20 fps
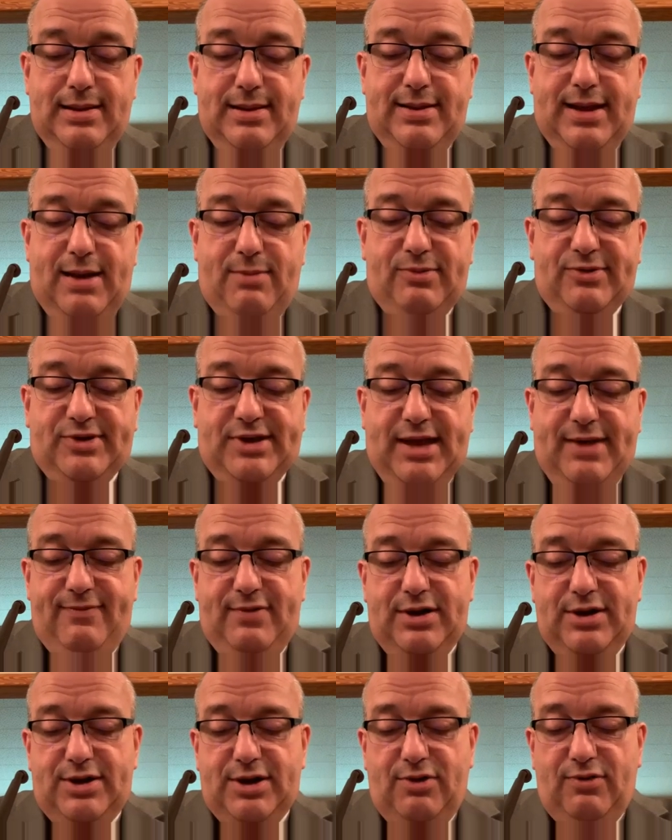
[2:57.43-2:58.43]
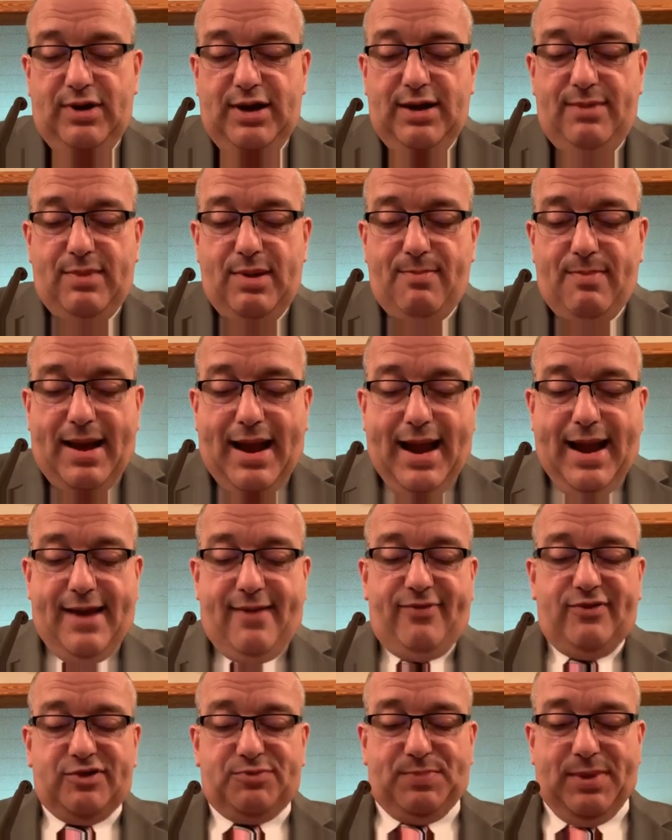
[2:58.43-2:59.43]
And there was given unto him a
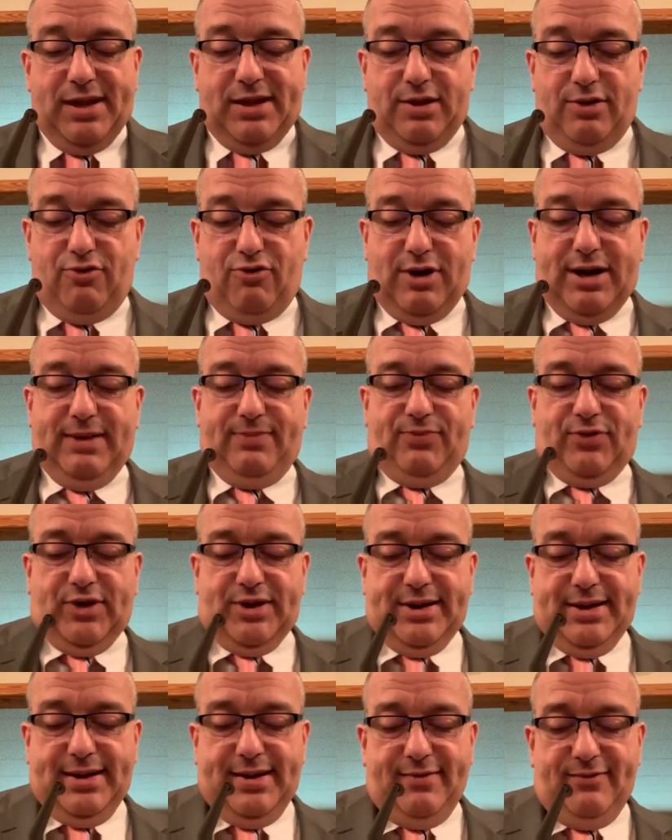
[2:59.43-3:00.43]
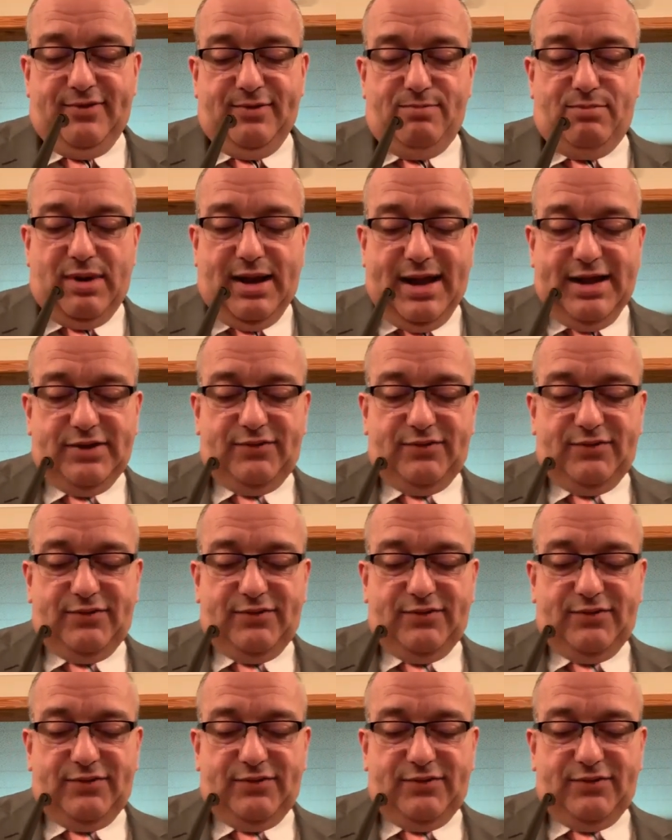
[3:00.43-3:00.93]
mouth, speaking great things and